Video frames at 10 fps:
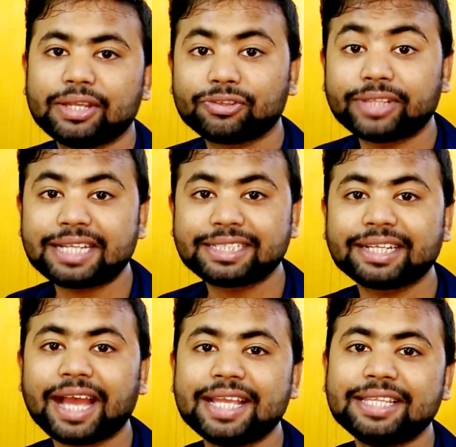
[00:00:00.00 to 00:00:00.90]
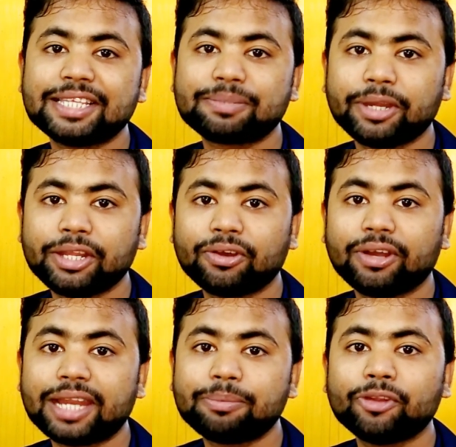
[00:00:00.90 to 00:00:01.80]
So that's it guys in this video.
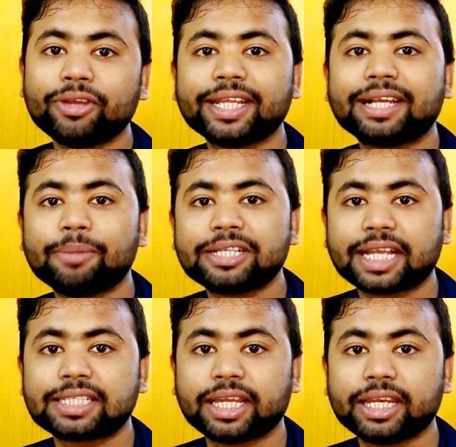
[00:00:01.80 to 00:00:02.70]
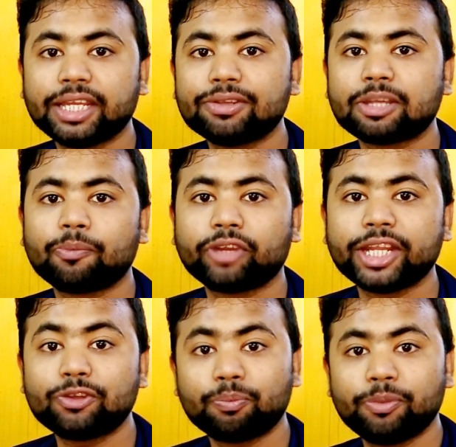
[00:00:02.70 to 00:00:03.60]
Let me know in the comment section you're supporting to